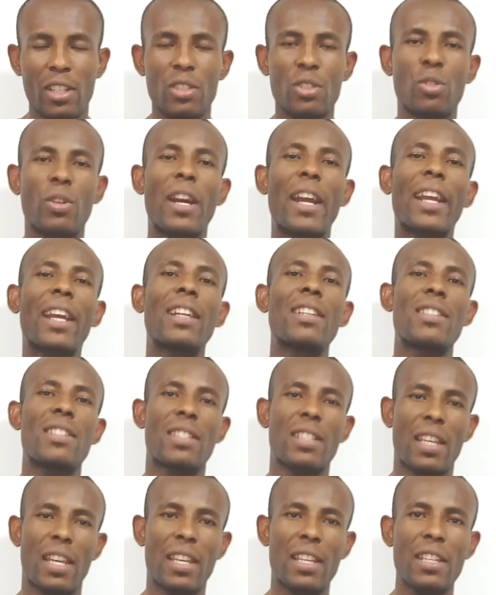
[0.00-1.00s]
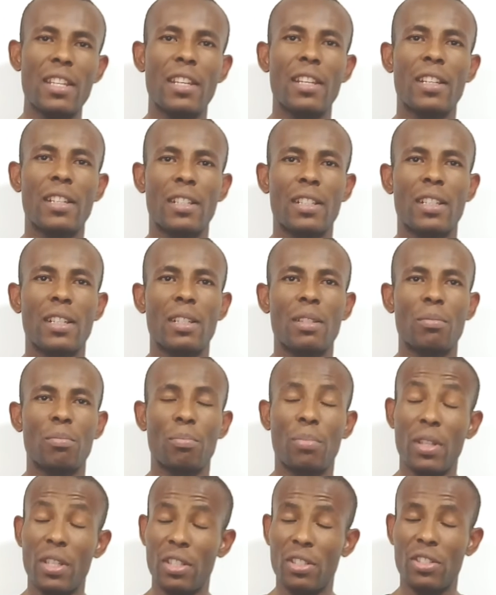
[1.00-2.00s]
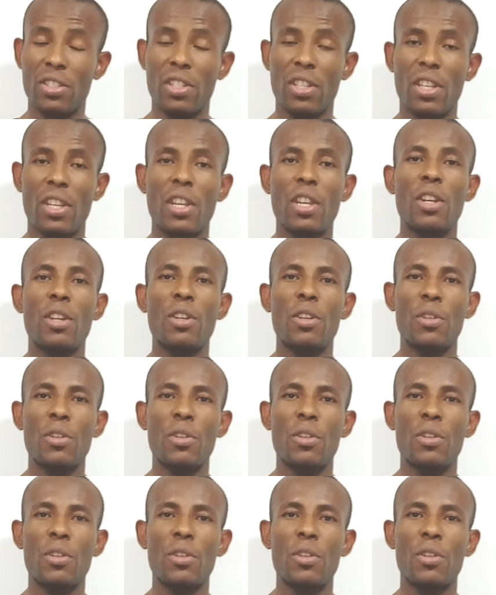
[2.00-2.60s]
So I can say, please